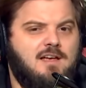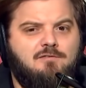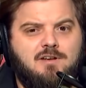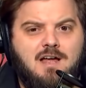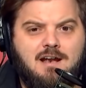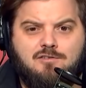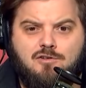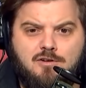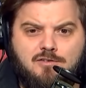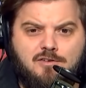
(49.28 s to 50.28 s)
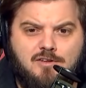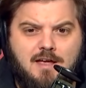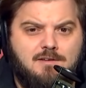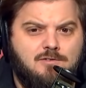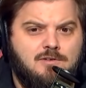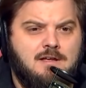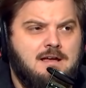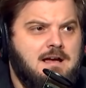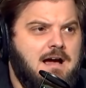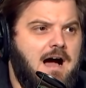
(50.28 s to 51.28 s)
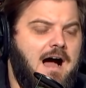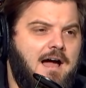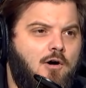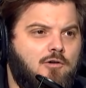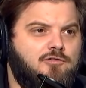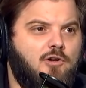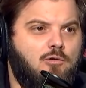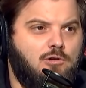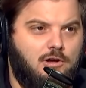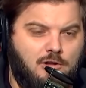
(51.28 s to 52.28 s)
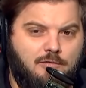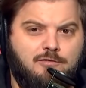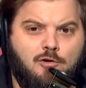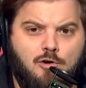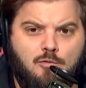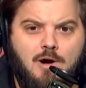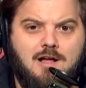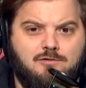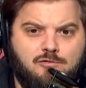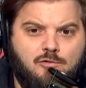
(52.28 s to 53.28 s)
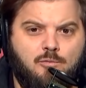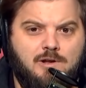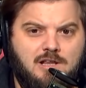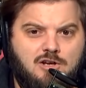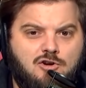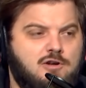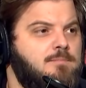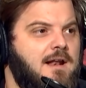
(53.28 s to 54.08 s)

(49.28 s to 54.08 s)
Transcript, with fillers: is definitely not as good as the Saints. I also look, LaFleur and Rodgers are really good,